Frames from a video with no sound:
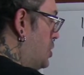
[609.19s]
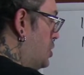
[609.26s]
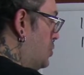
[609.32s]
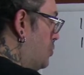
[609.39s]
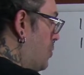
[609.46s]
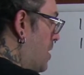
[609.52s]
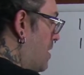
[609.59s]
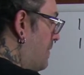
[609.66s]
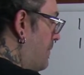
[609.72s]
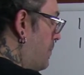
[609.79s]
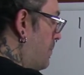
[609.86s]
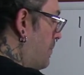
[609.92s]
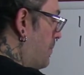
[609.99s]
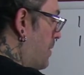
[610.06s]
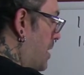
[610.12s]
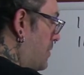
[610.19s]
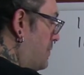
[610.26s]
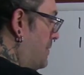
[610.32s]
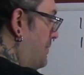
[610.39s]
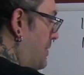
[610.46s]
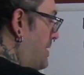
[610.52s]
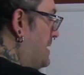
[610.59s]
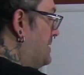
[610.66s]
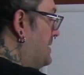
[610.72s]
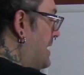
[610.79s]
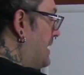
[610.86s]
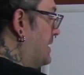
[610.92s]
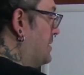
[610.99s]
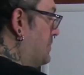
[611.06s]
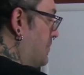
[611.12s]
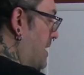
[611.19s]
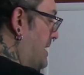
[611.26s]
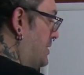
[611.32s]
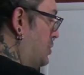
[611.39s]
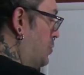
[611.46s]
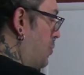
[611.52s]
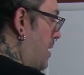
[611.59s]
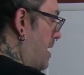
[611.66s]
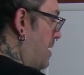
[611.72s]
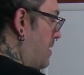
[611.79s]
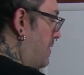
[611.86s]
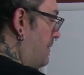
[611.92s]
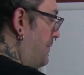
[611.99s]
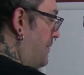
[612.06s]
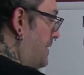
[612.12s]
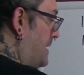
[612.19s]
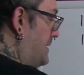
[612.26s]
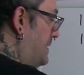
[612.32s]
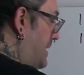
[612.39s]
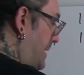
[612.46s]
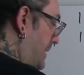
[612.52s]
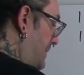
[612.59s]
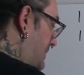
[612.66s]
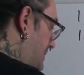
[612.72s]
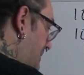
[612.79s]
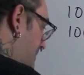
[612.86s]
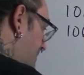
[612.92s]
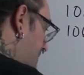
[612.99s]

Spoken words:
1236, right? 1236.